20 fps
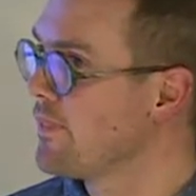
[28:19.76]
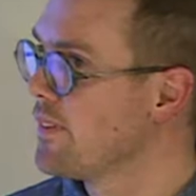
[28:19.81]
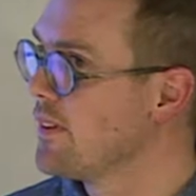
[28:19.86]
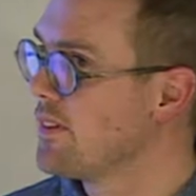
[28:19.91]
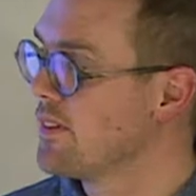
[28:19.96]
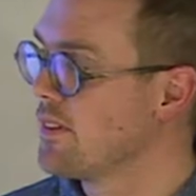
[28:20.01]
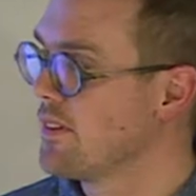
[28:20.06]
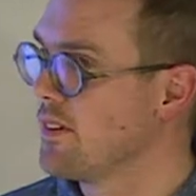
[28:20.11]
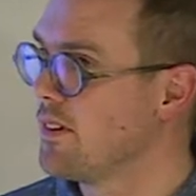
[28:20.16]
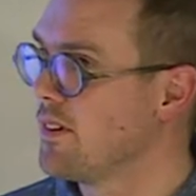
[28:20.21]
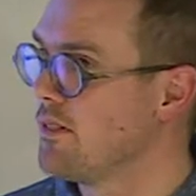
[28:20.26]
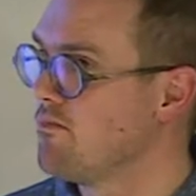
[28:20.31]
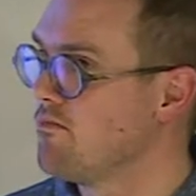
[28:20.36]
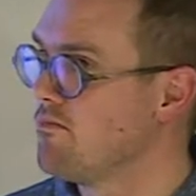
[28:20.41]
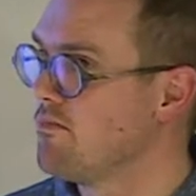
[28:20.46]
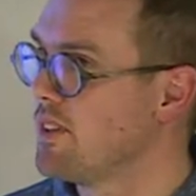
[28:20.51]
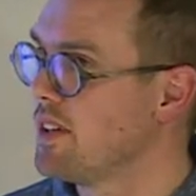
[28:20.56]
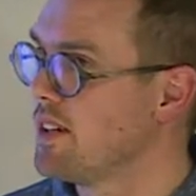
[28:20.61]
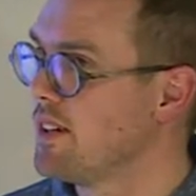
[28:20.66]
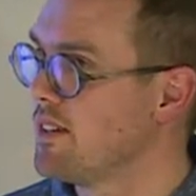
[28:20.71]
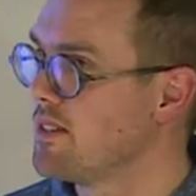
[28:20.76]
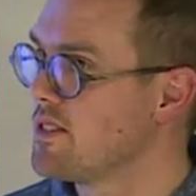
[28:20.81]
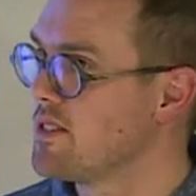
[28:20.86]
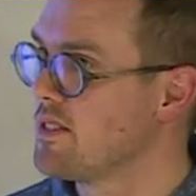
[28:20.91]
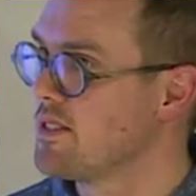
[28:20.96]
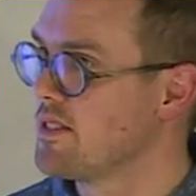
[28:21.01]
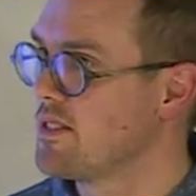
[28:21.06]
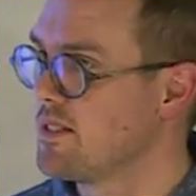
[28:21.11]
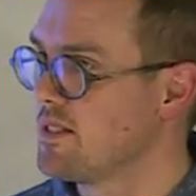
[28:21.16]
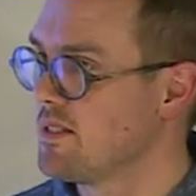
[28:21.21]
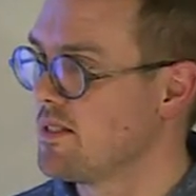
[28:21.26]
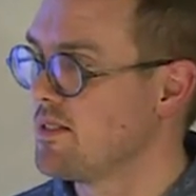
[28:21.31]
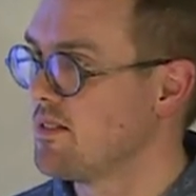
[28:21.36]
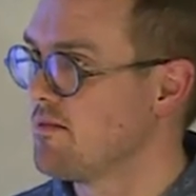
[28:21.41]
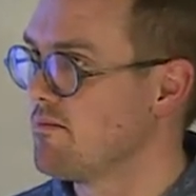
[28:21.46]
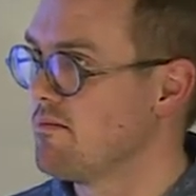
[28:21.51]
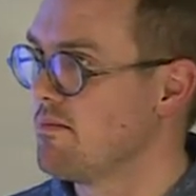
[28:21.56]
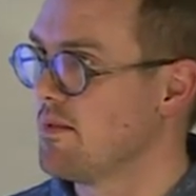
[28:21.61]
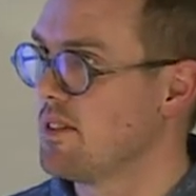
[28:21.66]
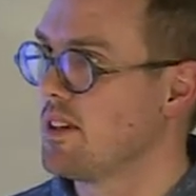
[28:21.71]
so yeah, so
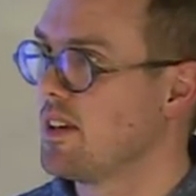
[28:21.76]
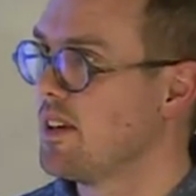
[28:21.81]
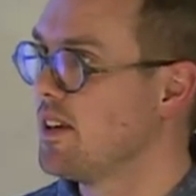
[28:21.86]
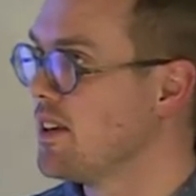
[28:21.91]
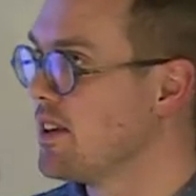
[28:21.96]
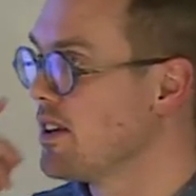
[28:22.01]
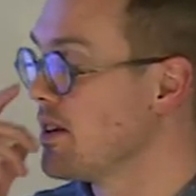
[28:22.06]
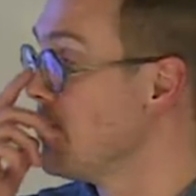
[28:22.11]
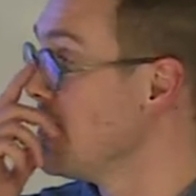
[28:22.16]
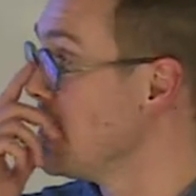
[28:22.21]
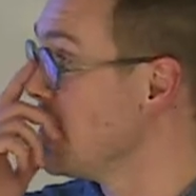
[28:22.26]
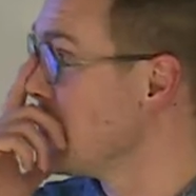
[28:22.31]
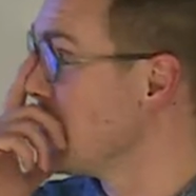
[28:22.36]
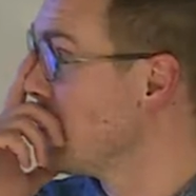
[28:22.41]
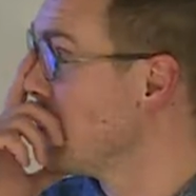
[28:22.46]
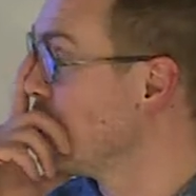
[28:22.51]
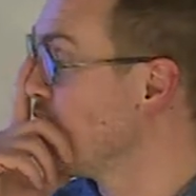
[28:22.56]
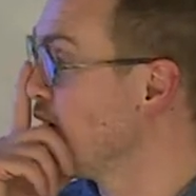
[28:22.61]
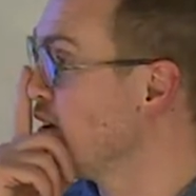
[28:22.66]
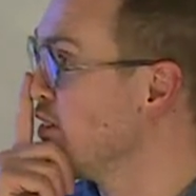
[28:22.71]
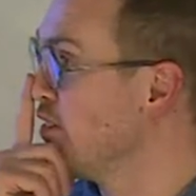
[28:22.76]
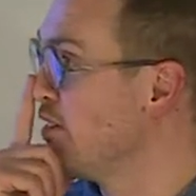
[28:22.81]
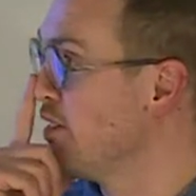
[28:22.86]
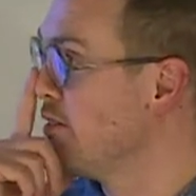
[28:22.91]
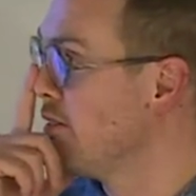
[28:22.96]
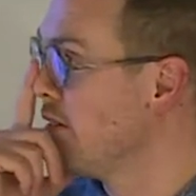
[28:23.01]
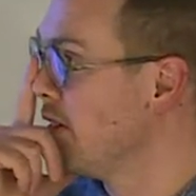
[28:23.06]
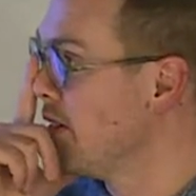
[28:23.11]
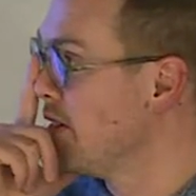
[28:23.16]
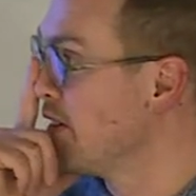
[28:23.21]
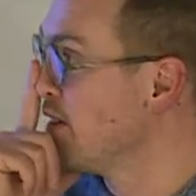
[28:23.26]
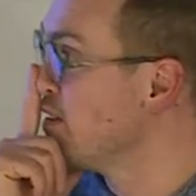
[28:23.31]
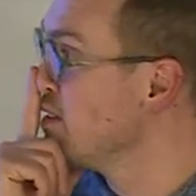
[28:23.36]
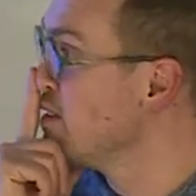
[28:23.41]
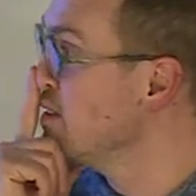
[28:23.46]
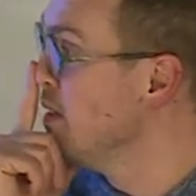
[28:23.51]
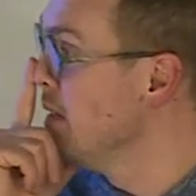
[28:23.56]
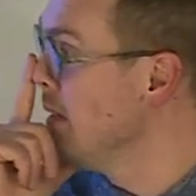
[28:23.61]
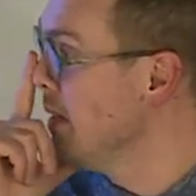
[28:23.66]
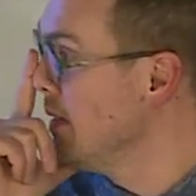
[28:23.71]
it can be used for a lot of different things,
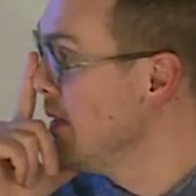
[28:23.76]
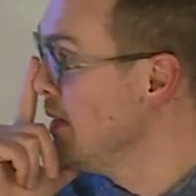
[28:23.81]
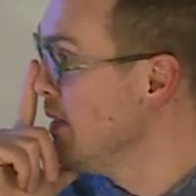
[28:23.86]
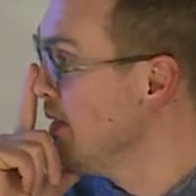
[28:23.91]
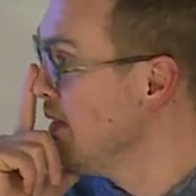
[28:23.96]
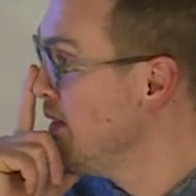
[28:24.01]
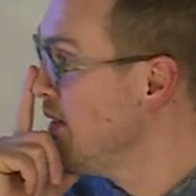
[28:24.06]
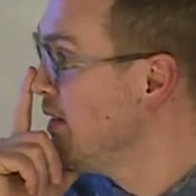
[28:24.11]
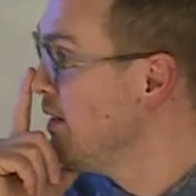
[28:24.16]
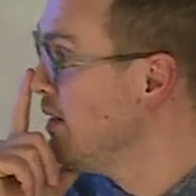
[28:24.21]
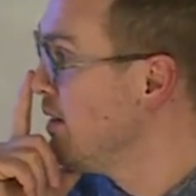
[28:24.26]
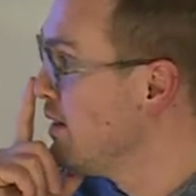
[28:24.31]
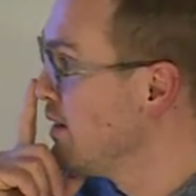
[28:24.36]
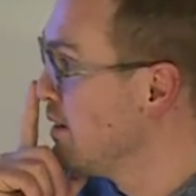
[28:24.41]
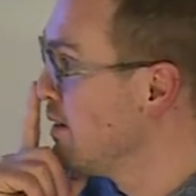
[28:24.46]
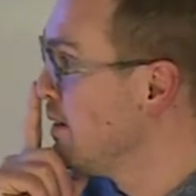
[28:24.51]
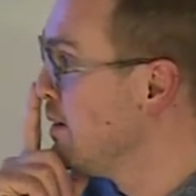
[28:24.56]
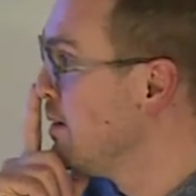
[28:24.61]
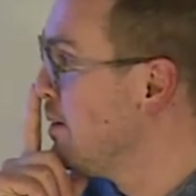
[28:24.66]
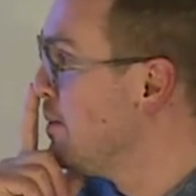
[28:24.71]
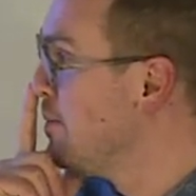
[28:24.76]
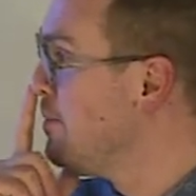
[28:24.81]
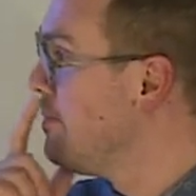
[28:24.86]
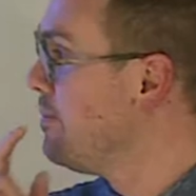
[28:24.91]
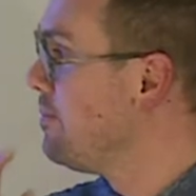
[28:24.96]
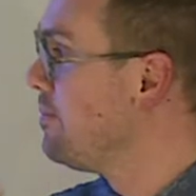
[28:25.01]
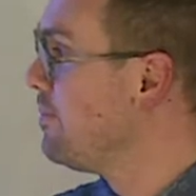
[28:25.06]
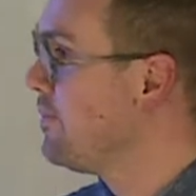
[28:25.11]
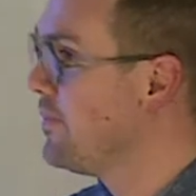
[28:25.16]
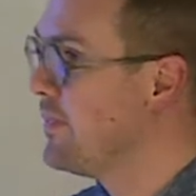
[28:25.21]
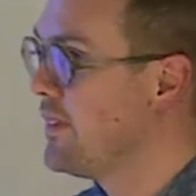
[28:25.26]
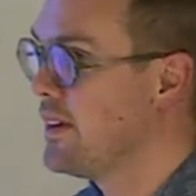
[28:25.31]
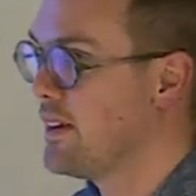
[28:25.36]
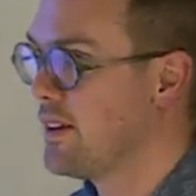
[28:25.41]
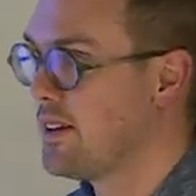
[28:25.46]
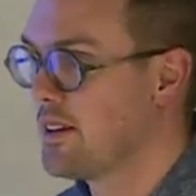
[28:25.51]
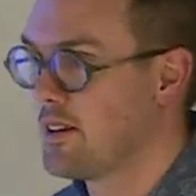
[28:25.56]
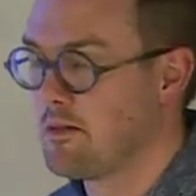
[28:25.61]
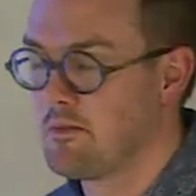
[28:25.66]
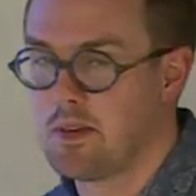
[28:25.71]
um, and
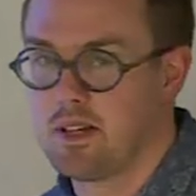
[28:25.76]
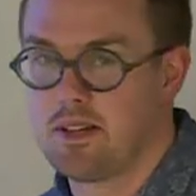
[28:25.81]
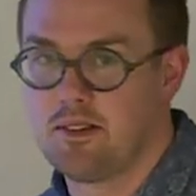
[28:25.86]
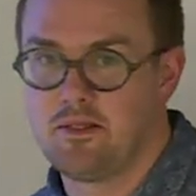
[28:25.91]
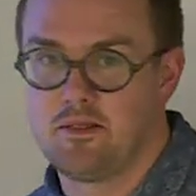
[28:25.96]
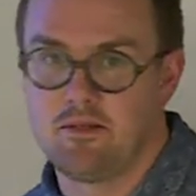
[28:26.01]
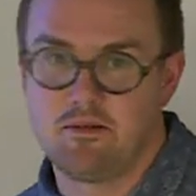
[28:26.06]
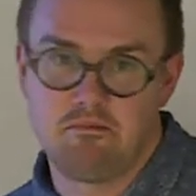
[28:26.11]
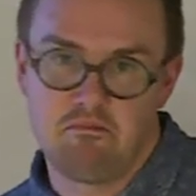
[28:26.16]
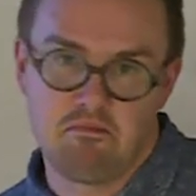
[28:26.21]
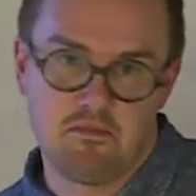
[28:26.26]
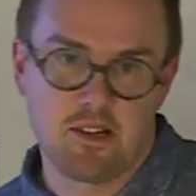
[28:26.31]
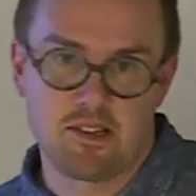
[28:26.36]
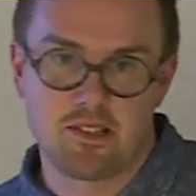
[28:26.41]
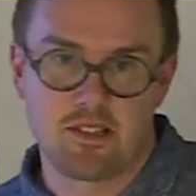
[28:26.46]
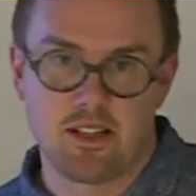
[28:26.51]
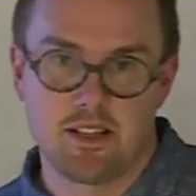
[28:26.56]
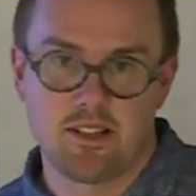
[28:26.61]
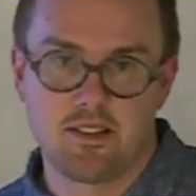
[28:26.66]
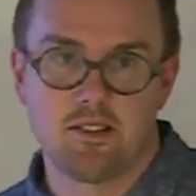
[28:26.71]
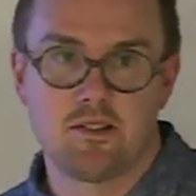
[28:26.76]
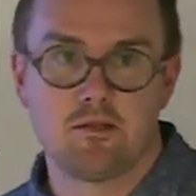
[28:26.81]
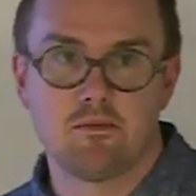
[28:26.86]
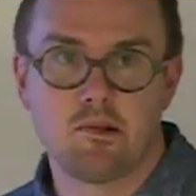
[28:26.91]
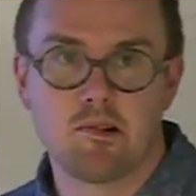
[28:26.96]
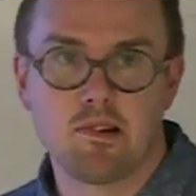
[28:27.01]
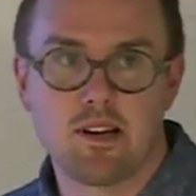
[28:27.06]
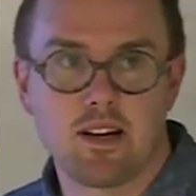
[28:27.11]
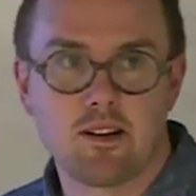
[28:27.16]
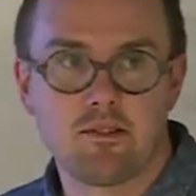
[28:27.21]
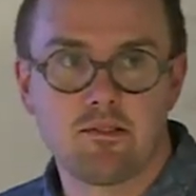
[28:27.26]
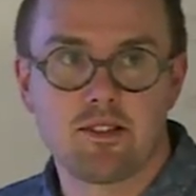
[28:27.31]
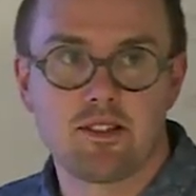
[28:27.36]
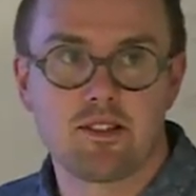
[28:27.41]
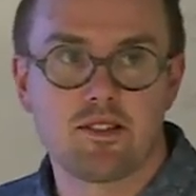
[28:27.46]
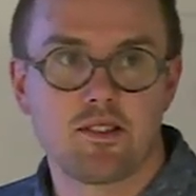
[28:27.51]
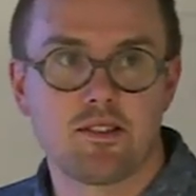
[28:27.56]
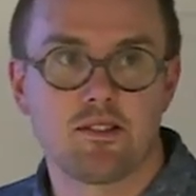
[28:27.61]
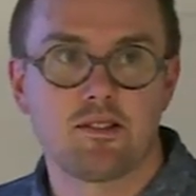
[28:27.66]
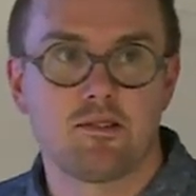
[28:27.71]
it can be translated to more
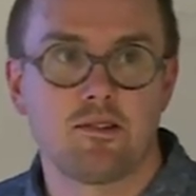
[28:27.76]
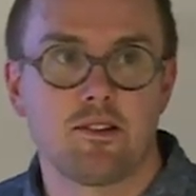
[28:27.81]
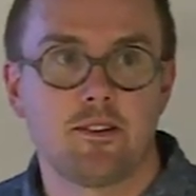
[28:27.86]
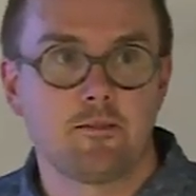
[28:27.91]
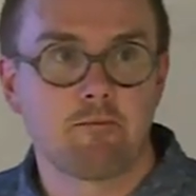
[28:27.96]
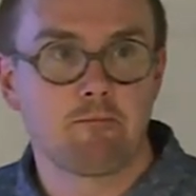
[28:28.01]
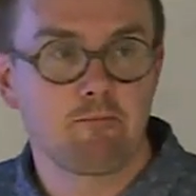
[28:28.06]
languages and so on.